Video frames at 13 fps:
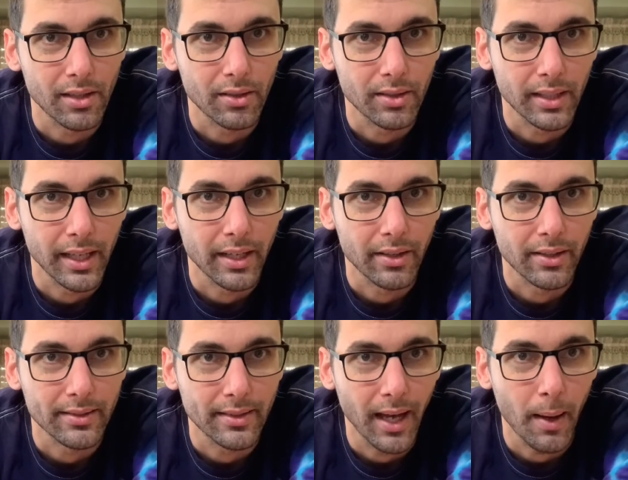layer on
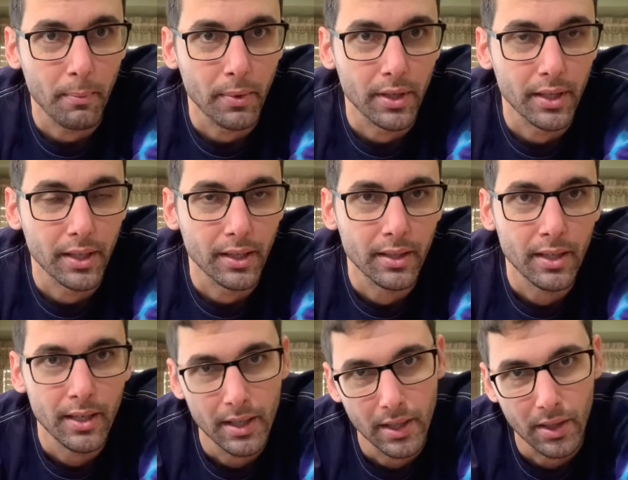top of the
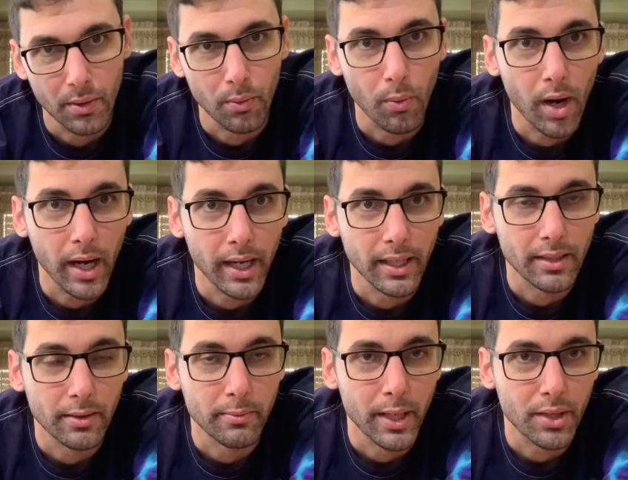wine to
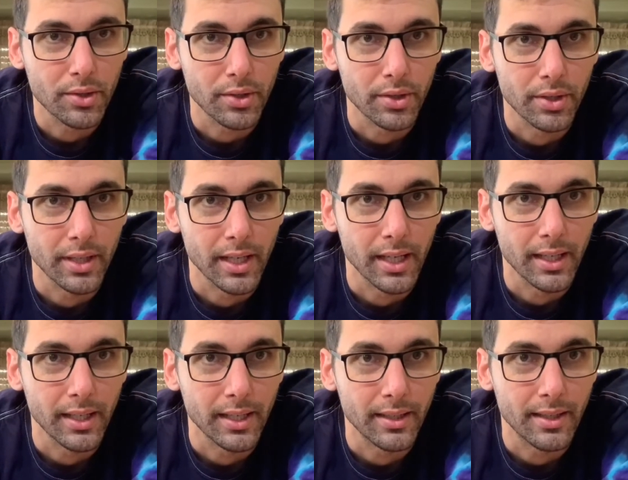make sure that
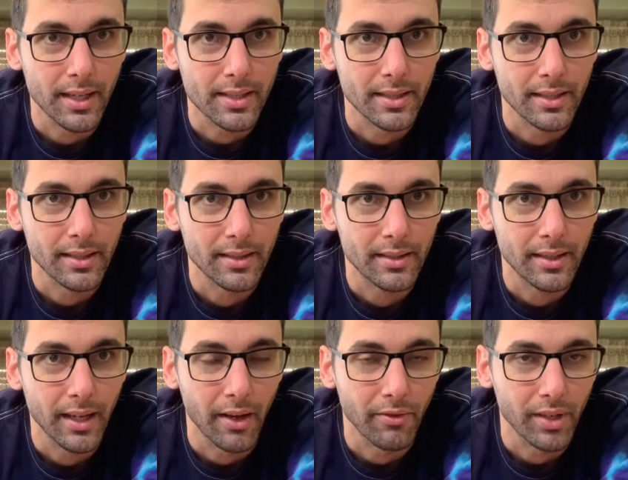it doesn't have
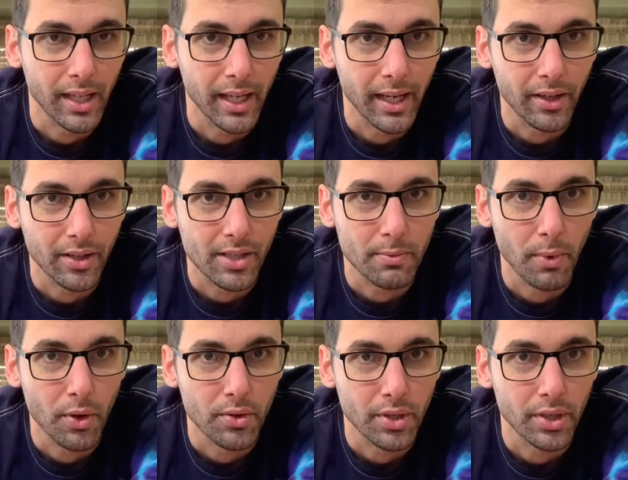any air exposure.